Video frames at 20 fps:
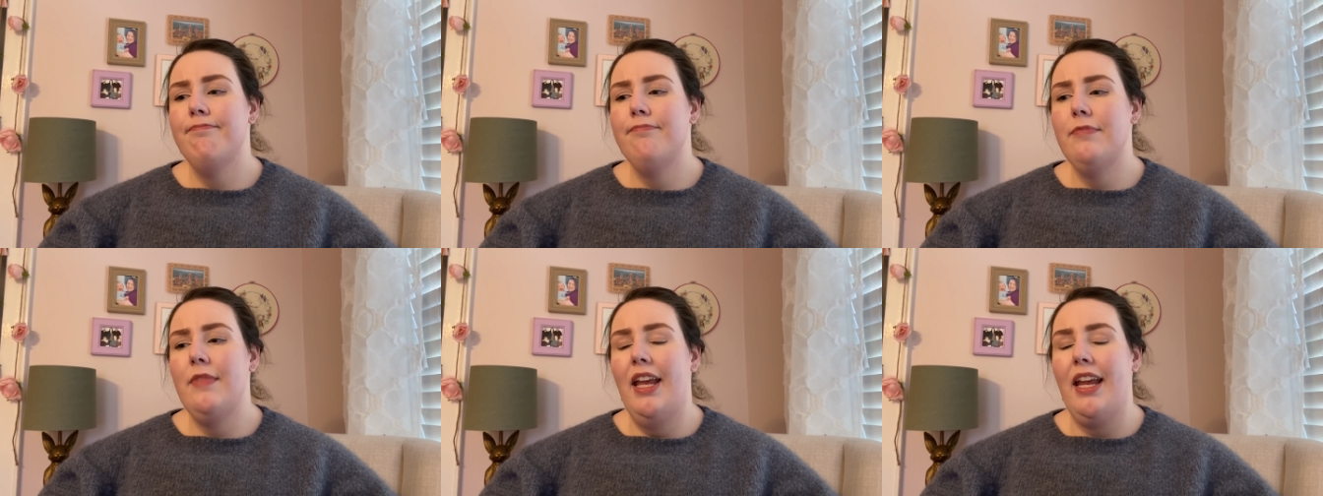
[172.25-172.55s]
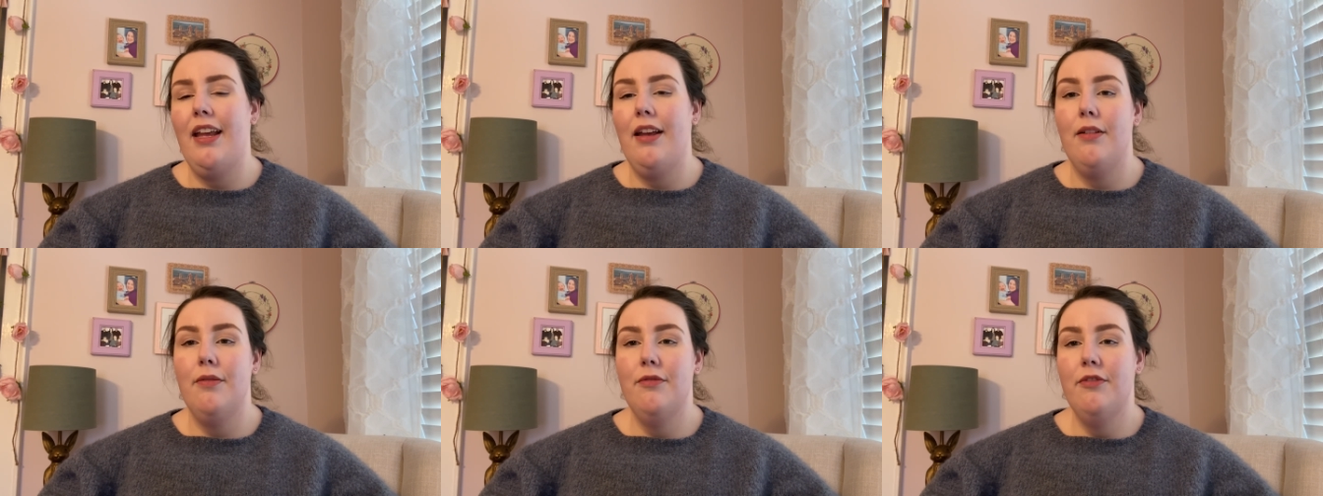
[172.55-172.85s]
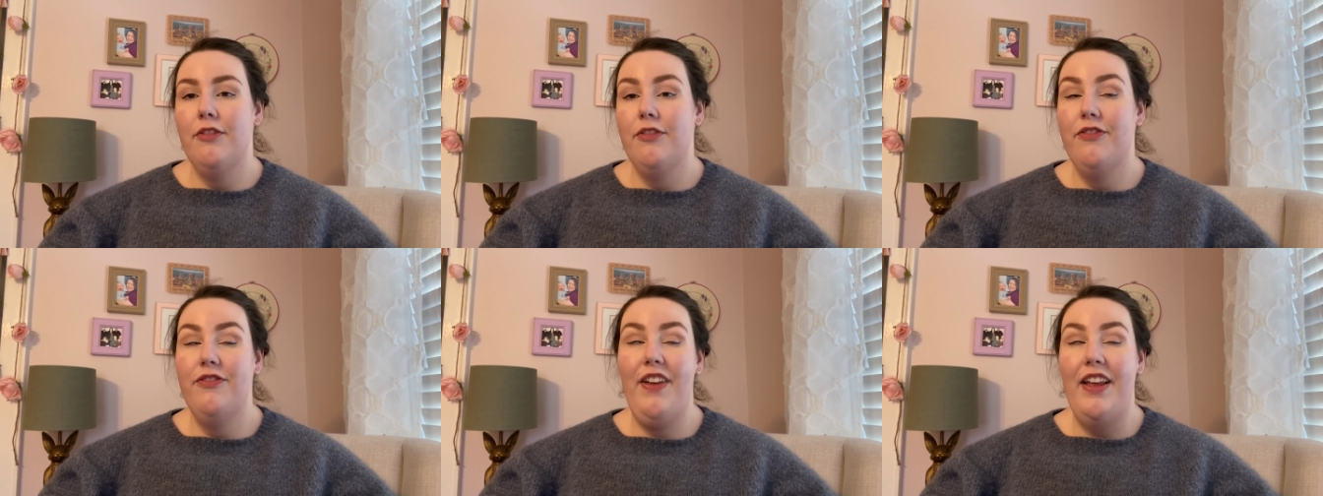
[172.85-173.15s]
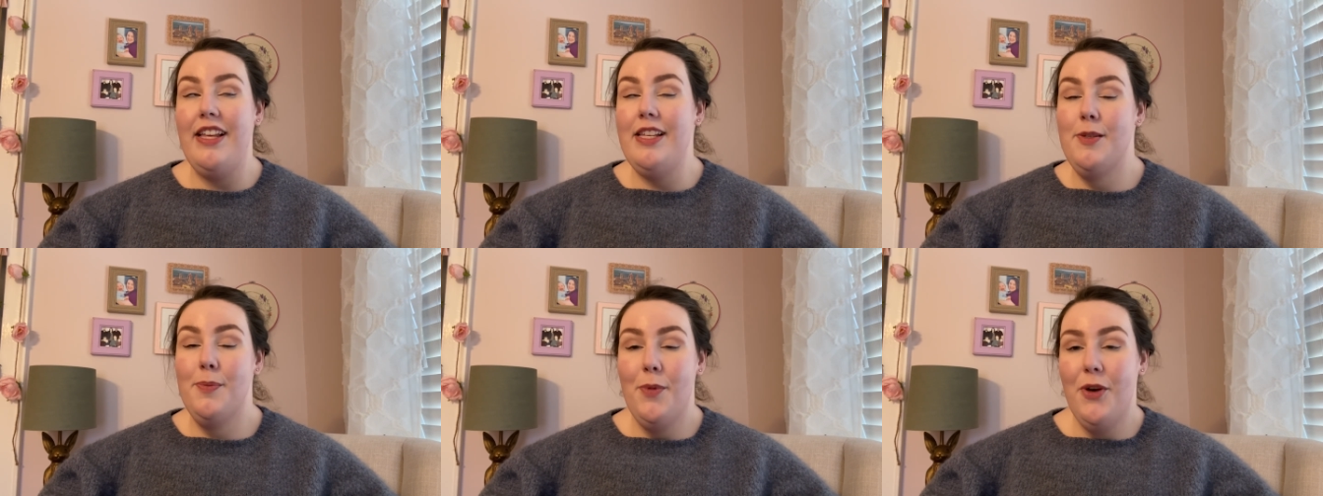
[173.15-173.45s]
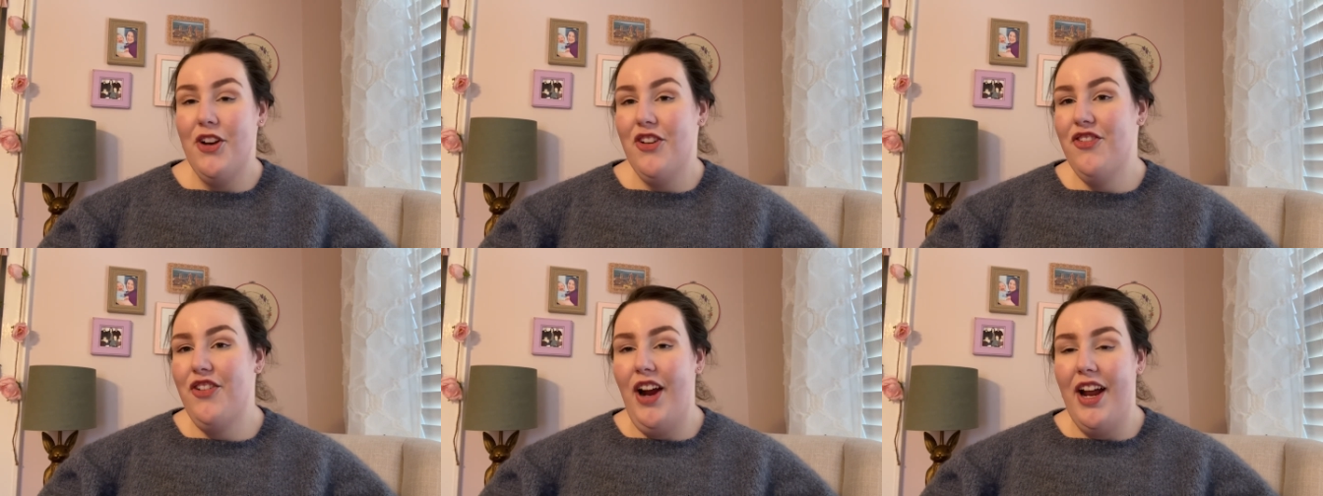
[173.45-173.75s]
like
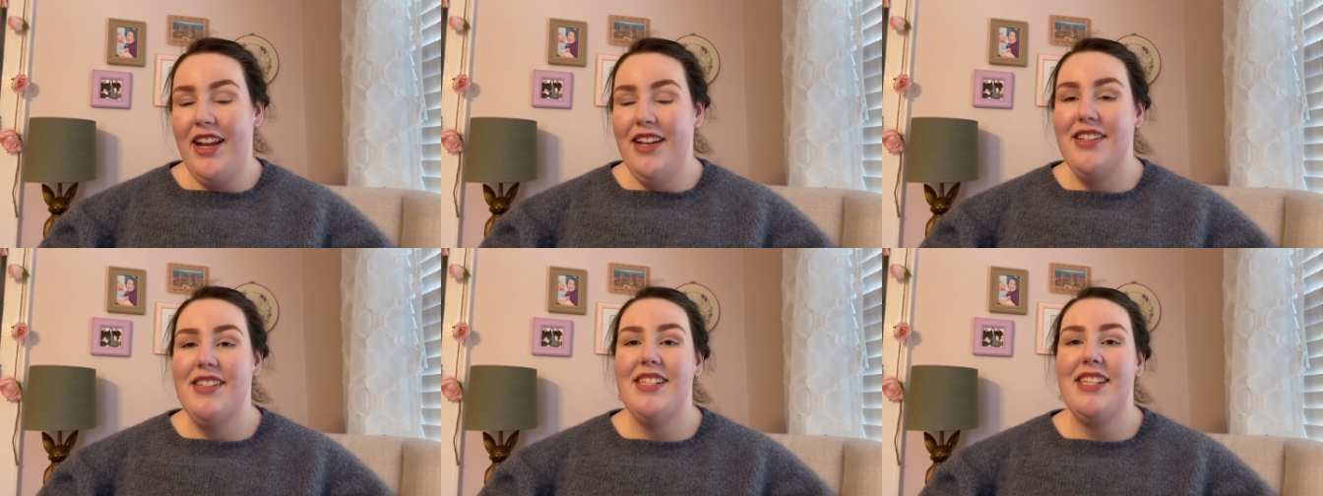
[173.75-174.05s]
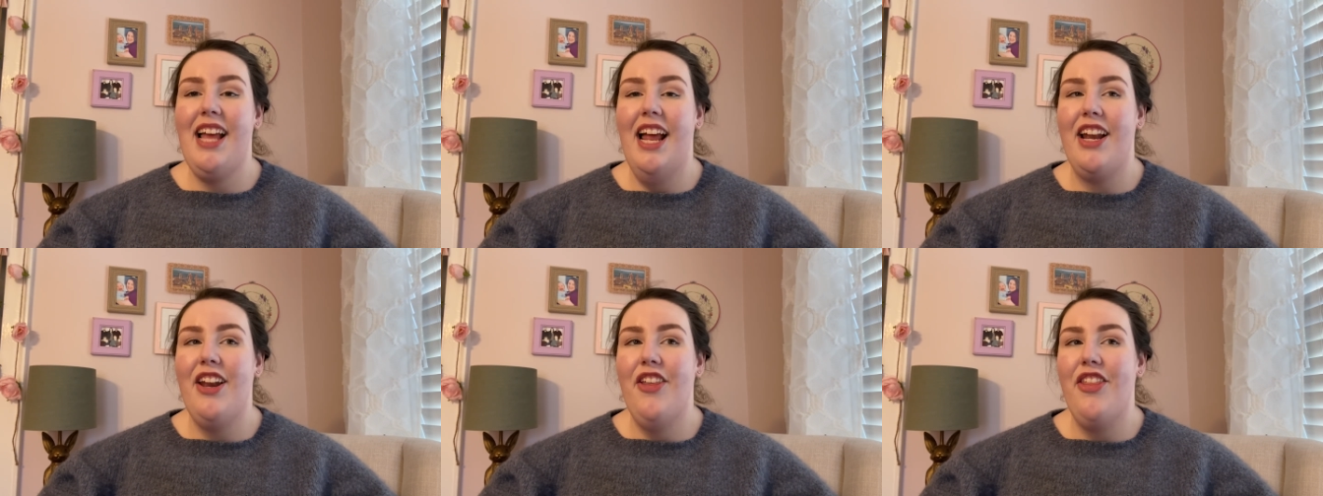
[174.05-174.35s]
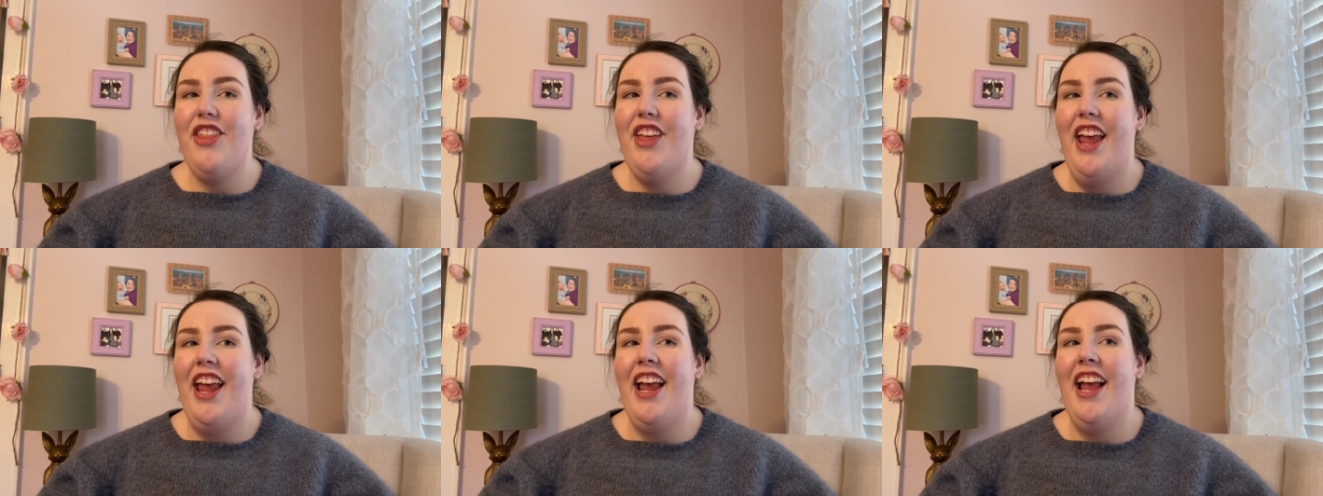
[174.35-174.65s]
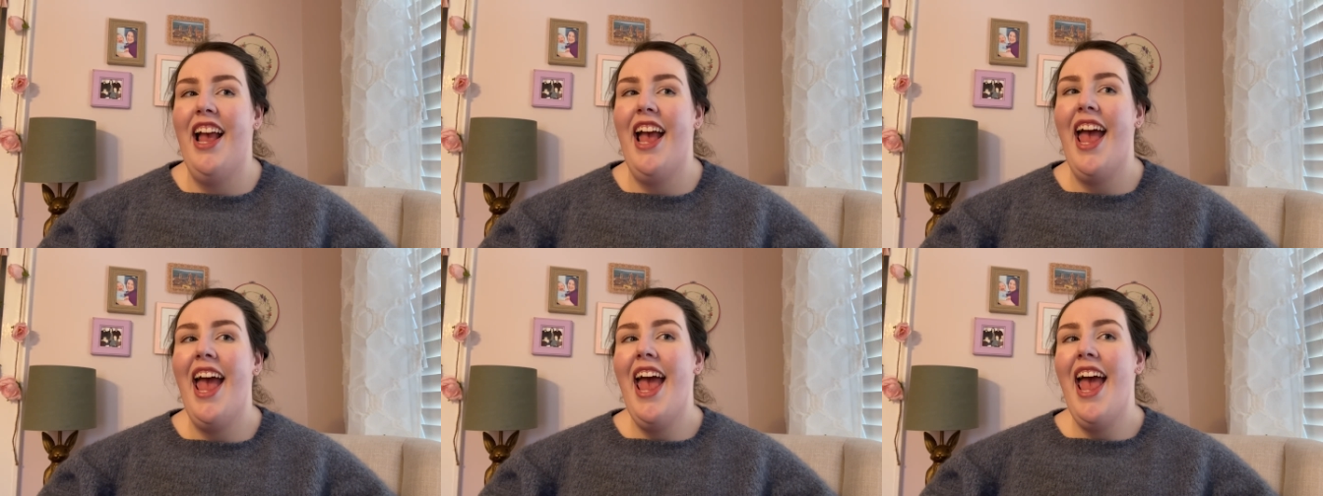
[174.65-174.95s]
Facebook friends kind of thing